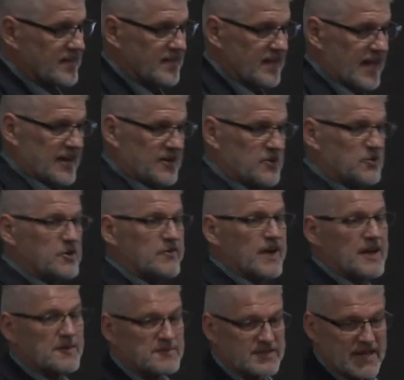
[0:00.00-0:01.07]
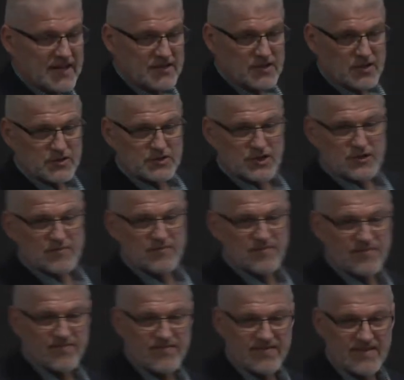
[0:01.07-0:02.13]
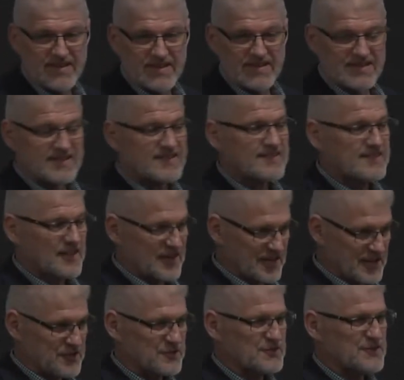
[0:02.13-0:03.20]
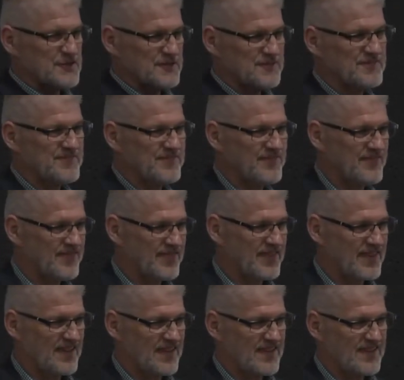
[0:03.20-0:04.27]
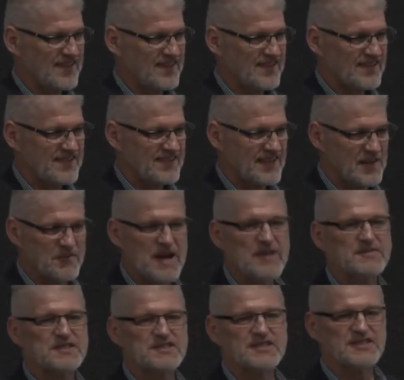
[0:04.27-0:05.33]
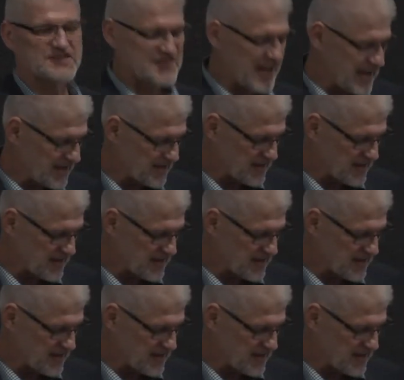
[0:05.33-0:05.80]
and who develops that culture? The leaders do. And we have to sustain it